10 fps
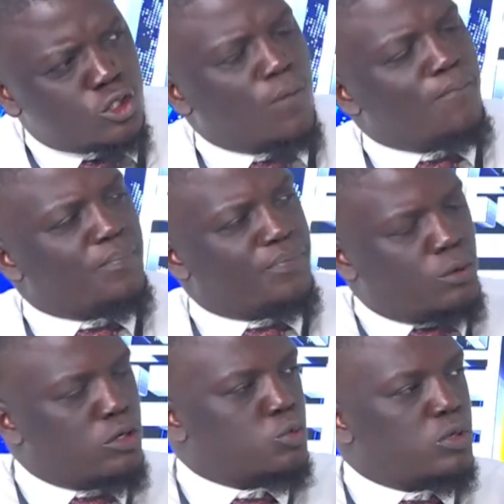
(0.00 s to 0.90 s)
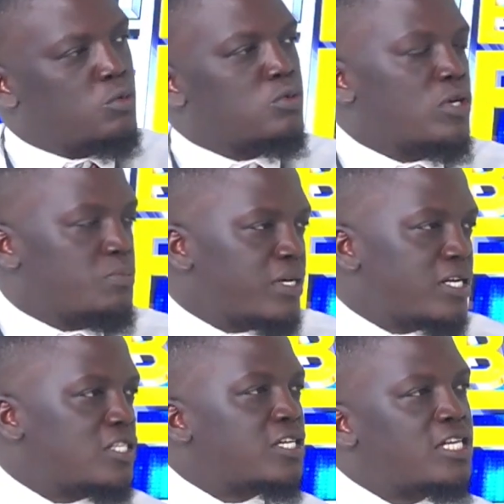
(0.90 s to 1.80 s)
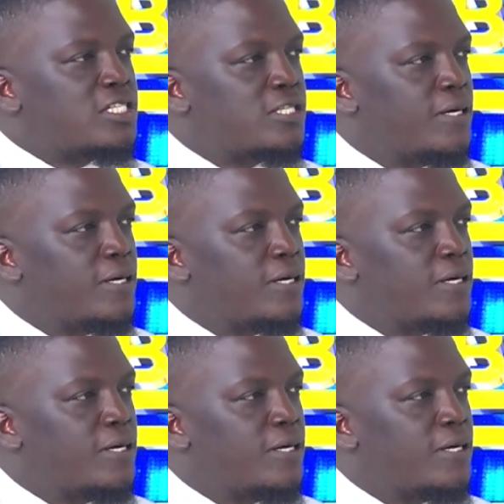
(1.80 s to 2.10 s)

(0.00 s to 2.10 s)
So that was what was being discussed.